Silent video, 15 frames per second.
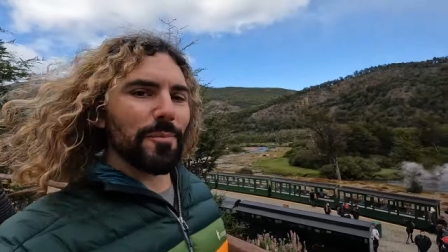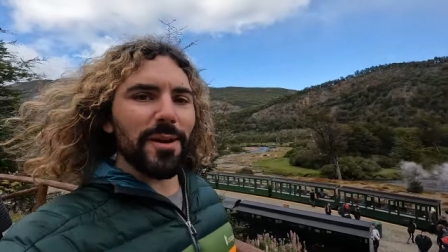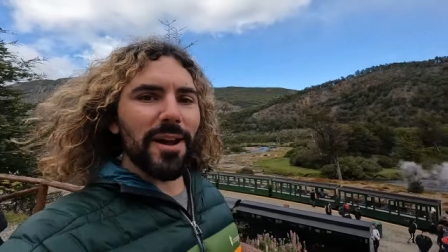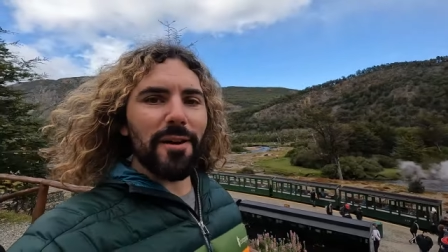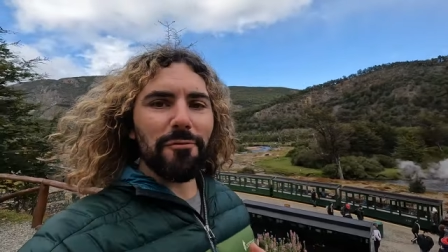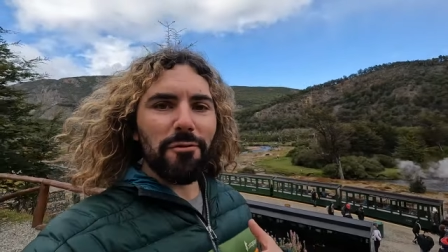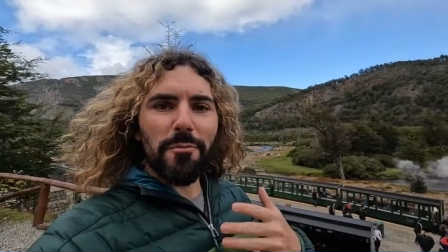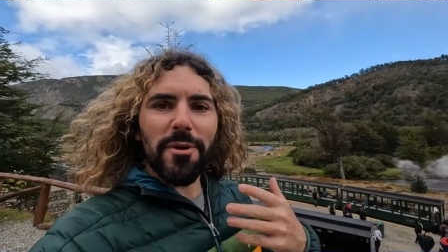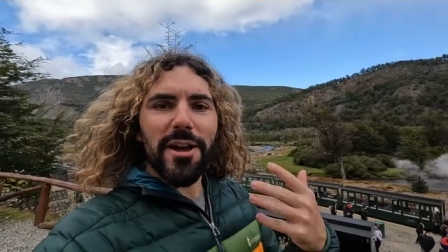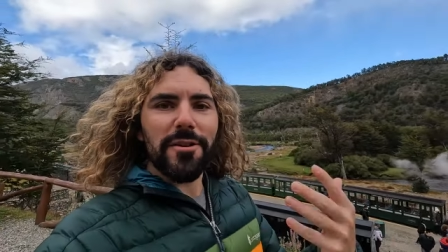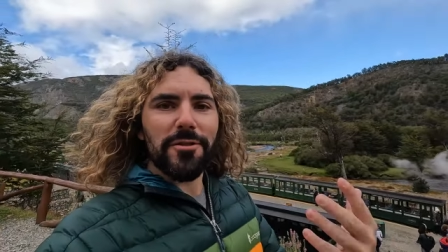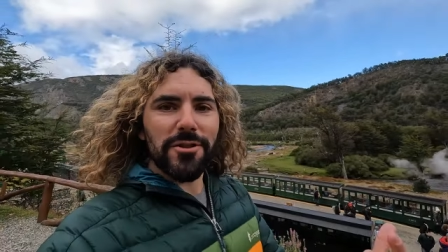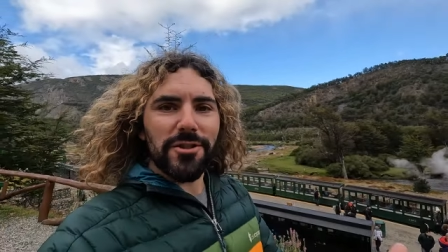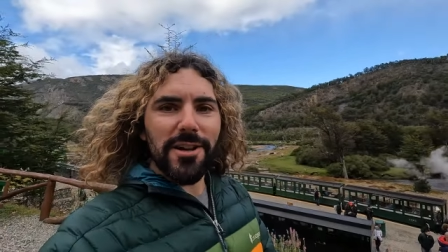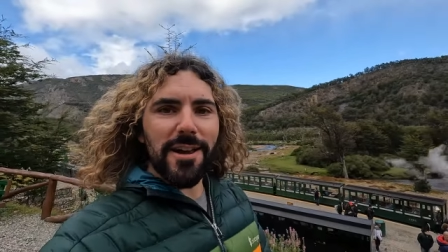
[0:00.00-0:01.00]
But I, from what I
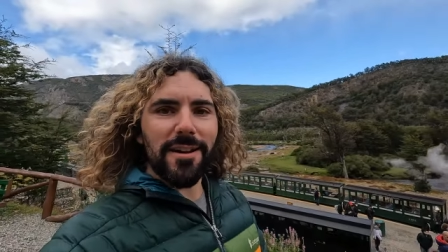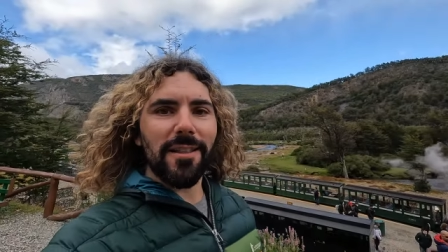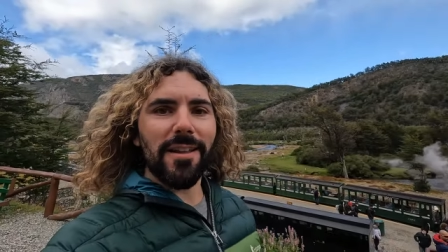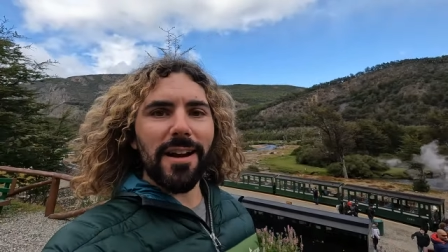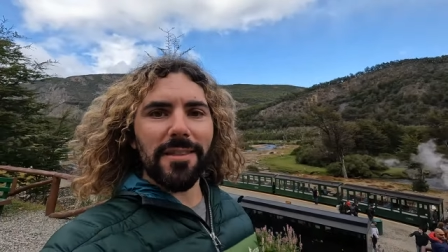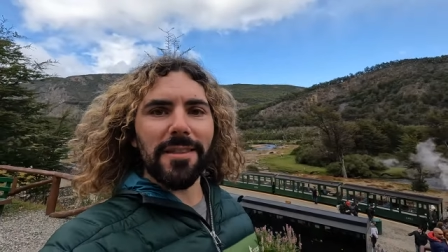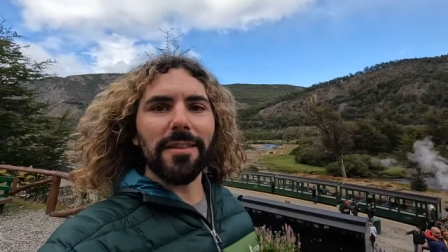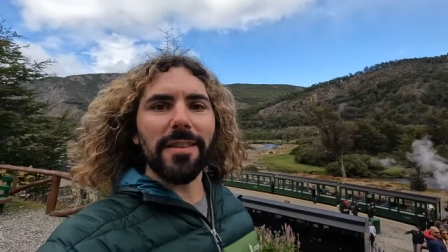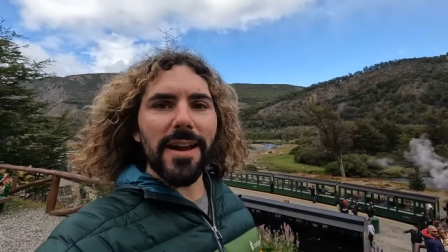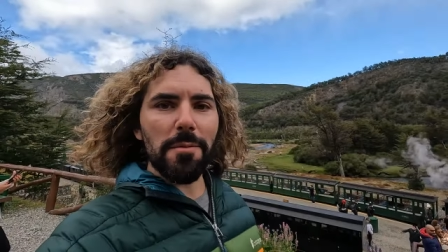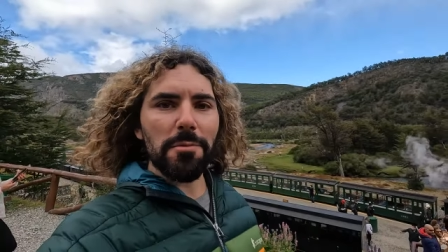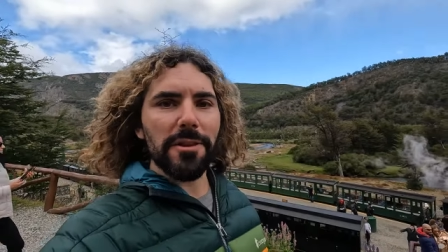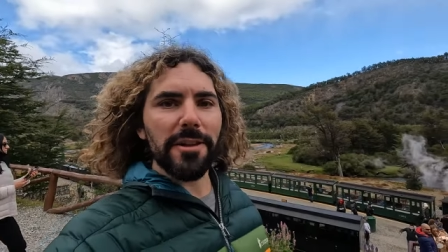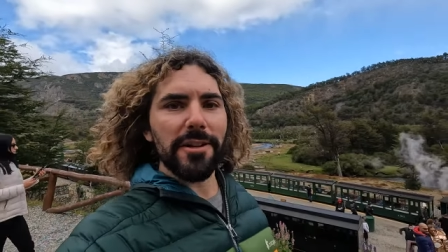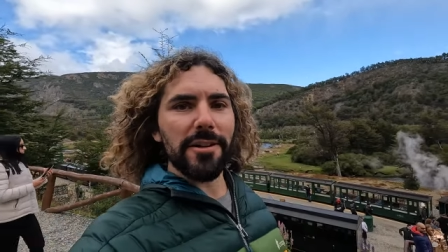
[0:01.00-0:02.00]
understand, a lot of the
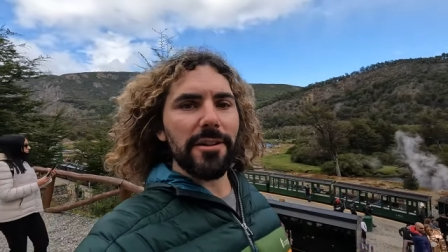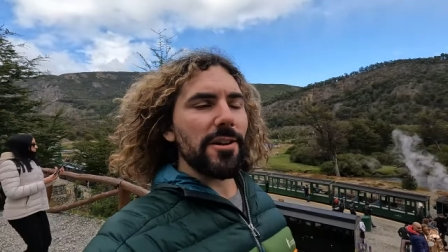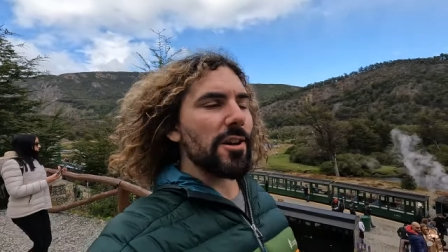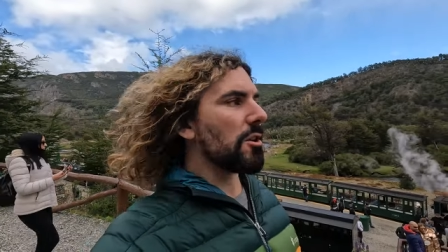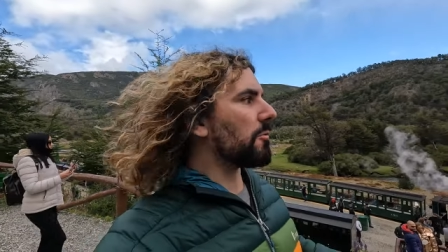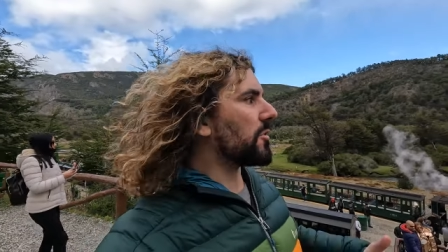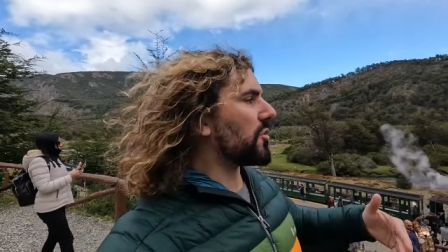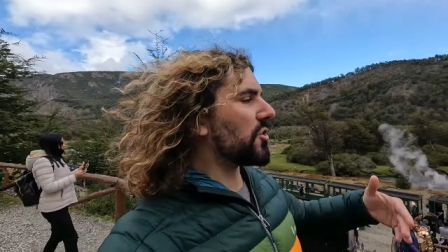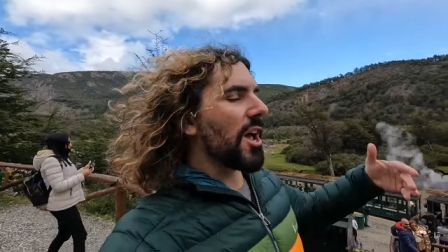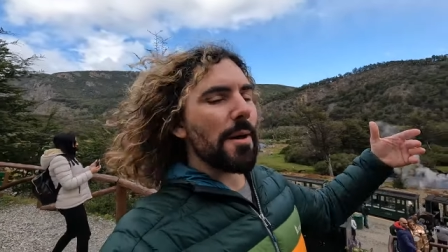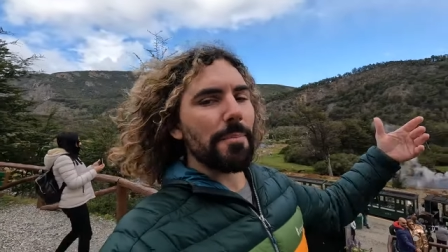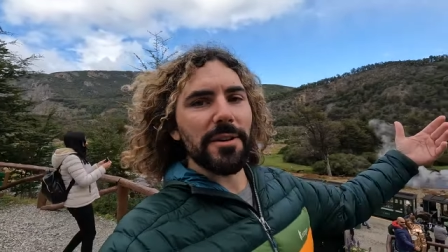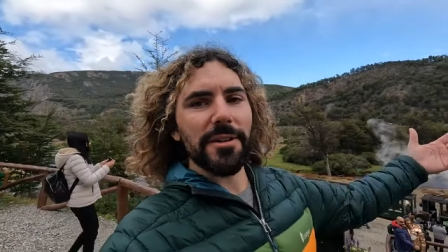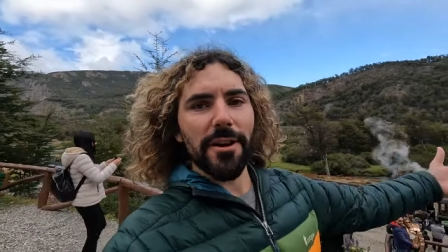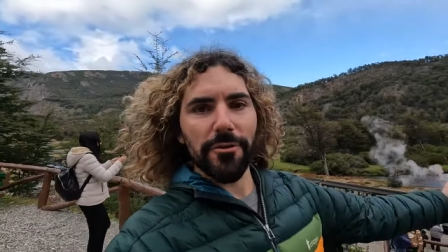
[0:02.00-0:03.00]
labor they did here was
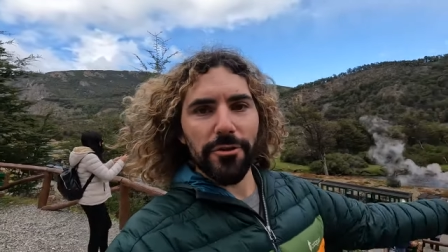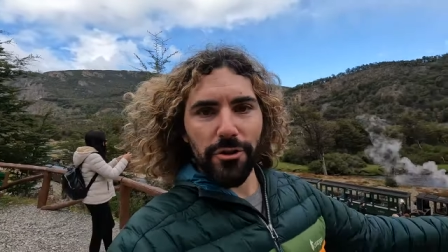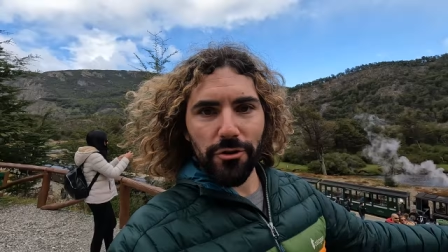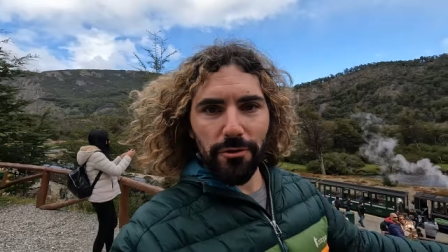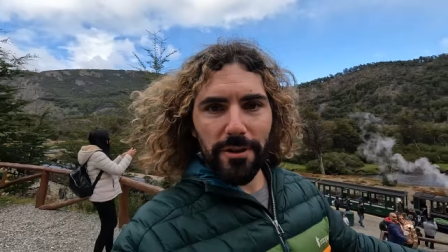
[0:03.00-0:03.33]
chopping down